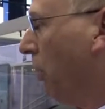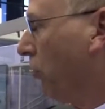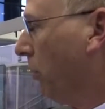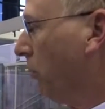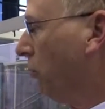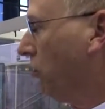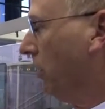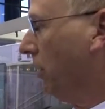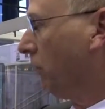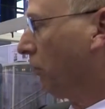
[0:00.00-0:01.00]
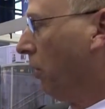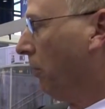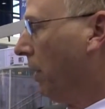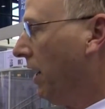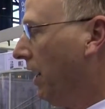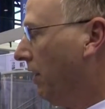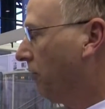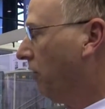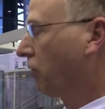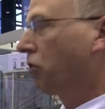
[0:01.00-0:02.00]
measurement routine from a
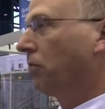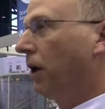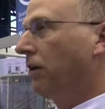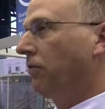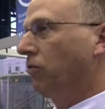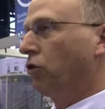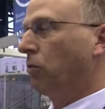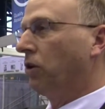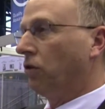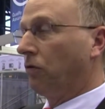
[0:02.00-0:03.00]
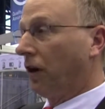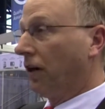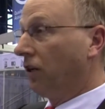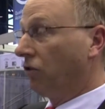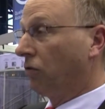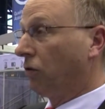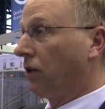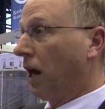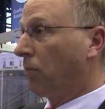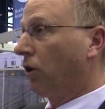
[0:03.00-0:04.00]
function button, which makes it very easy for
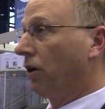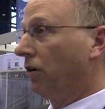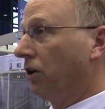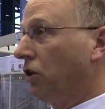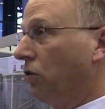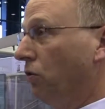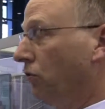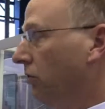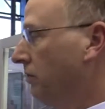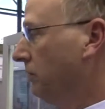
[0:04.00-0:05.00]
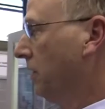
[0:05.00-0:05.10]
the operator to use.